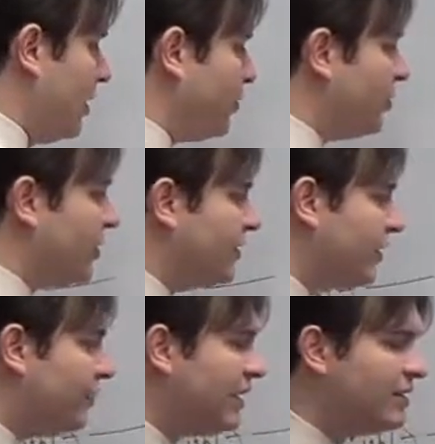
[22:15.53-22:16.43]
starts
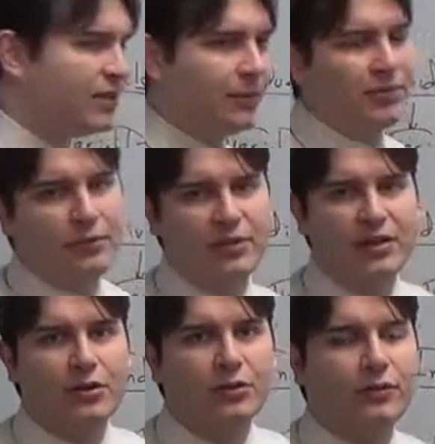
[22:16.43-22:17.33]
to mean something with
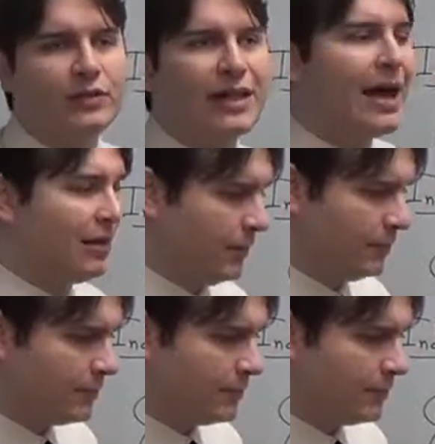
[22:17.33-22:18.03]
interval data.